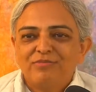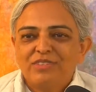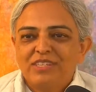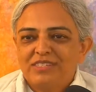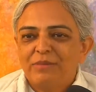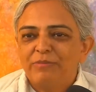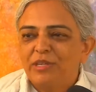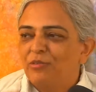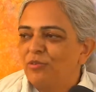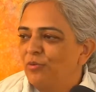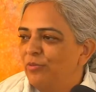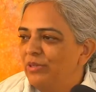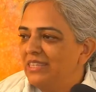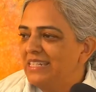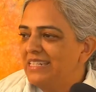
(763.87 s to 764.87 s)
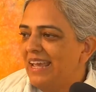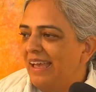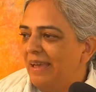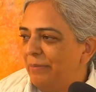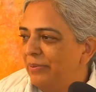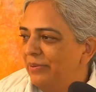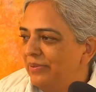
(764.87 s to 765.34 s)
there's something wrong with the
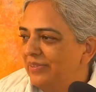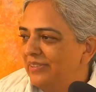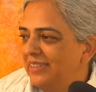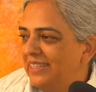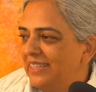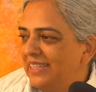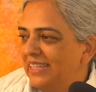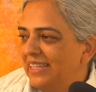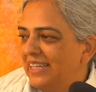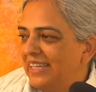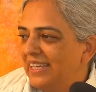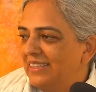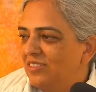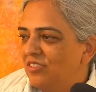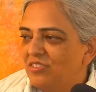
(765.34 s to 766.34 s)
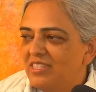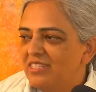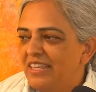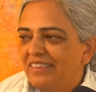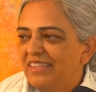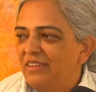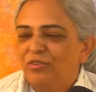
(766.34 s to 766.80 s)
tap. She goes,
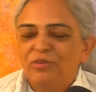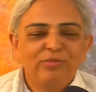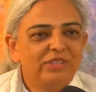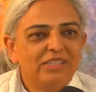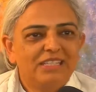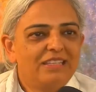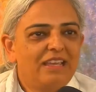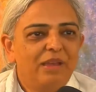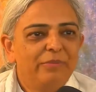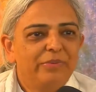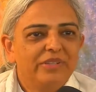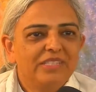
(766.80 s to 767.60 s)
there's nothing wrong with the tap.